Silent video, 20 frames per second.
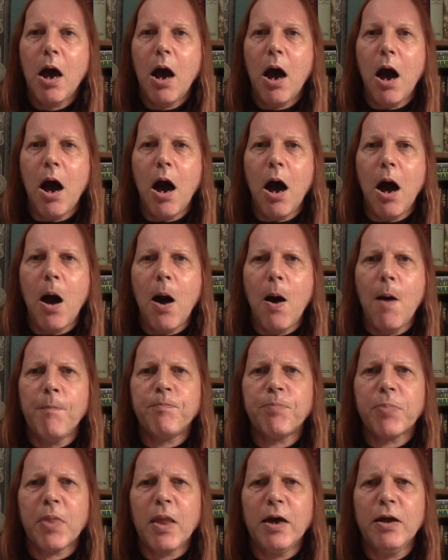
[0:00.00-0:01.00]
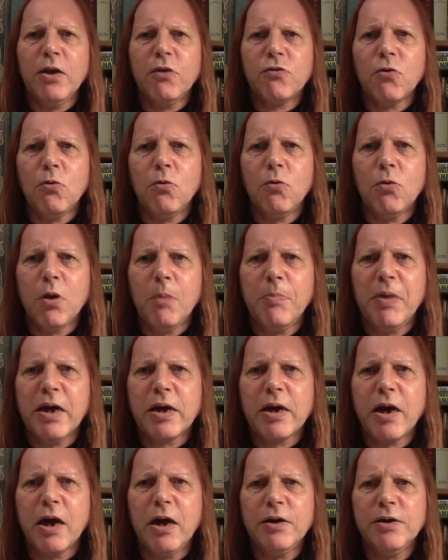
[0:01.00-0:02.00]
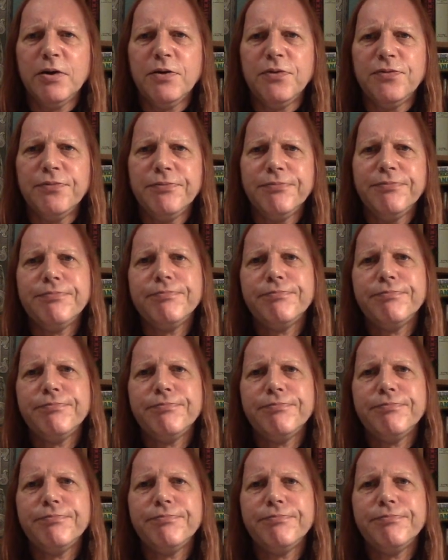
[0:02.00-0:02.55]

um, and it's all a bit kind of